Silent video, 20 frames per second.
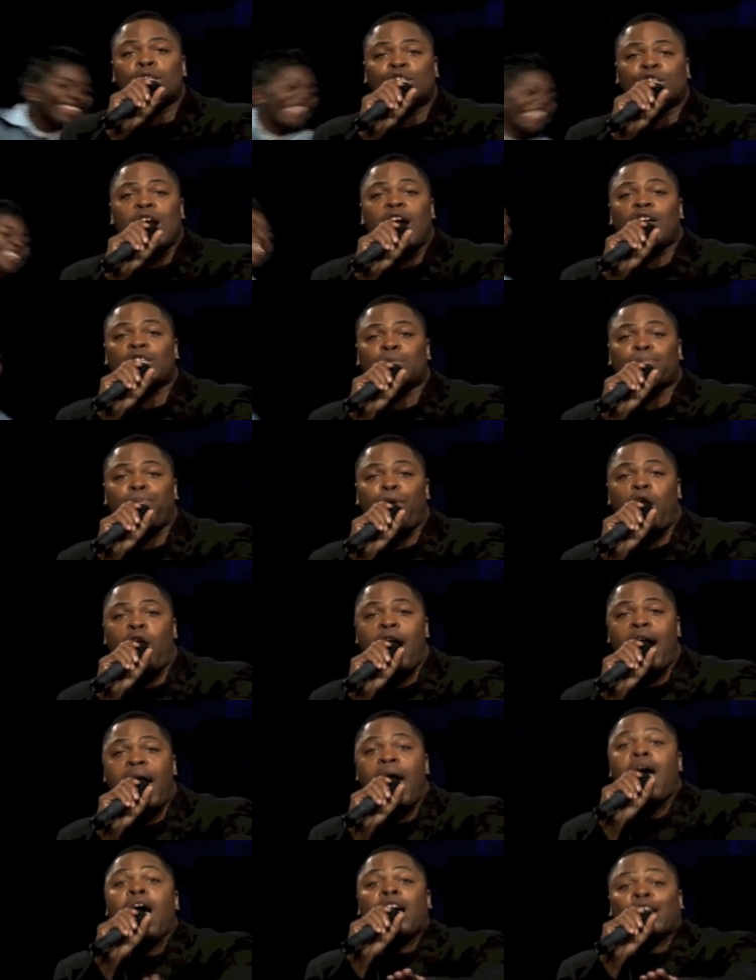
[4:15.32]
the church
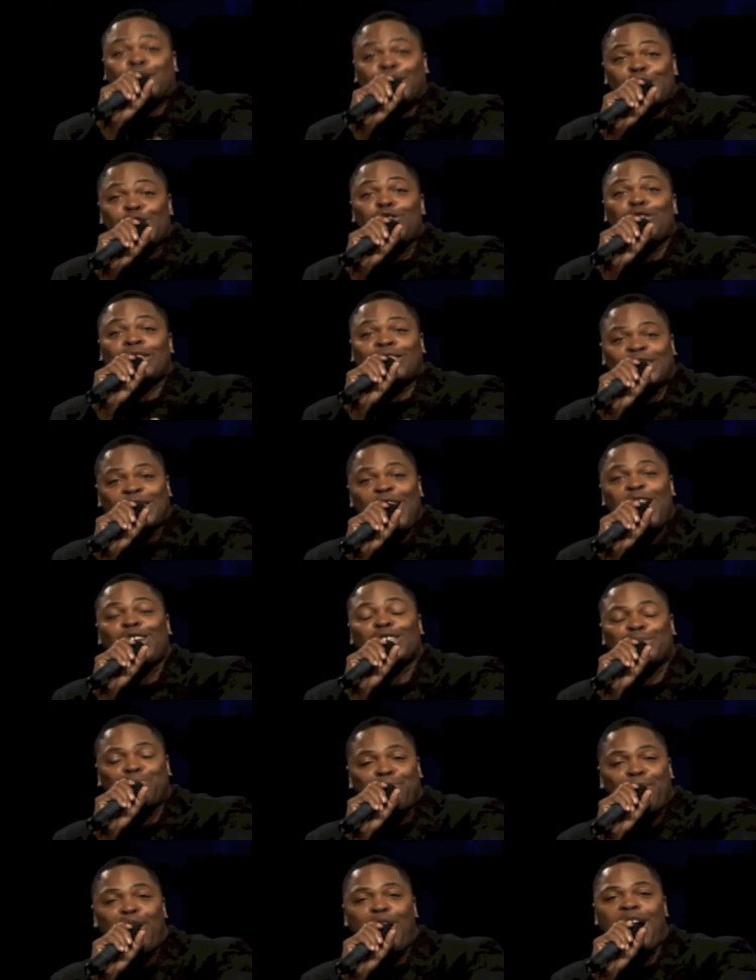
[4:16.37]
boy. Do the
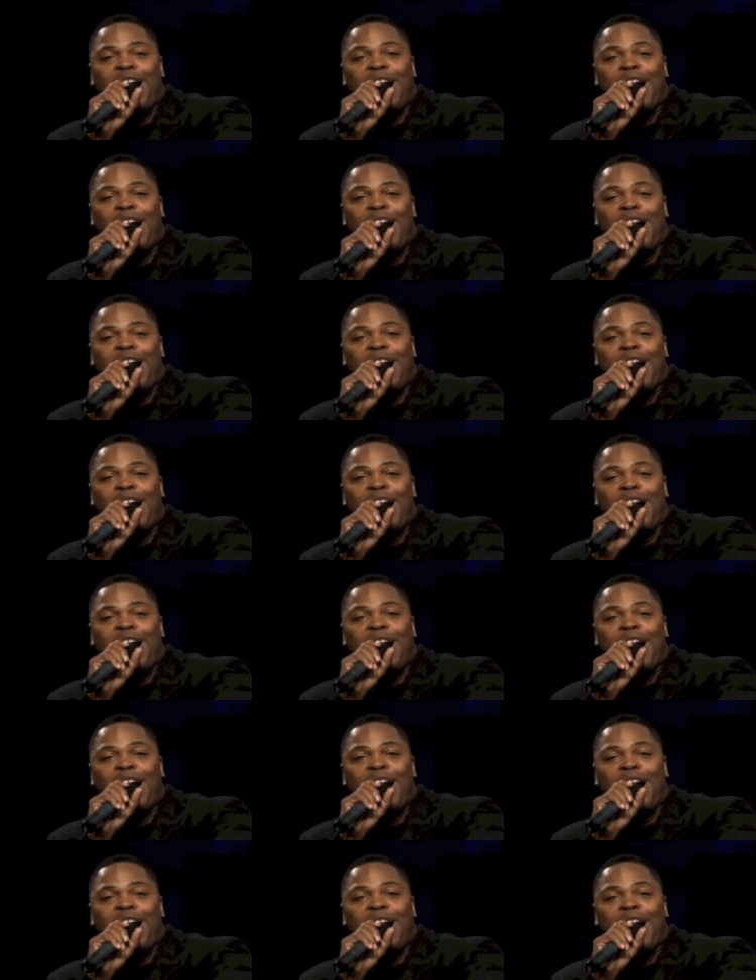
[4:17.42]
church boy.